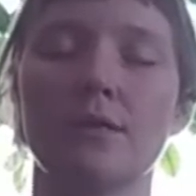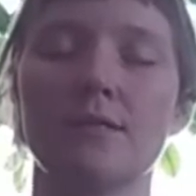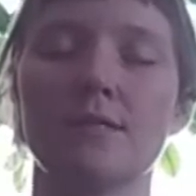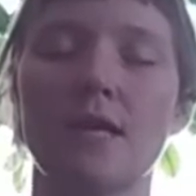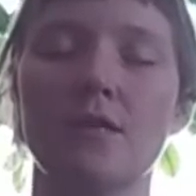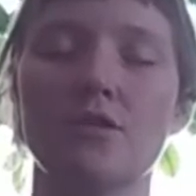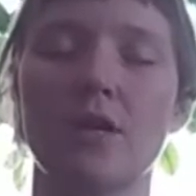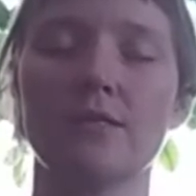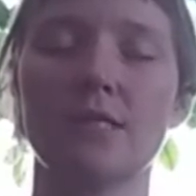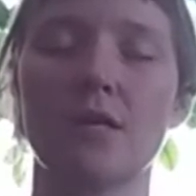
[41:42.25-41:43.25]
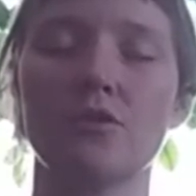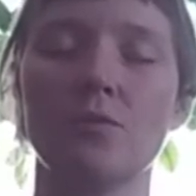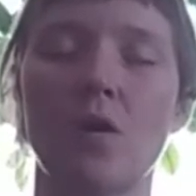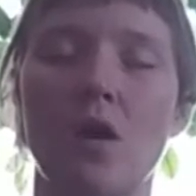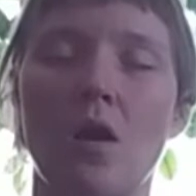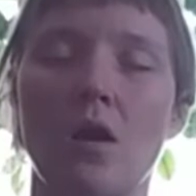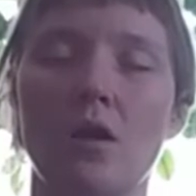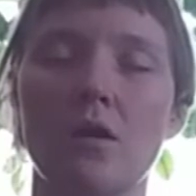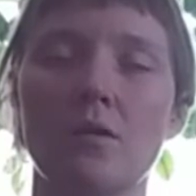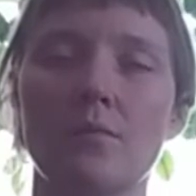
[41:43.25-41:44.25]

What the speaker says: stay just as you are,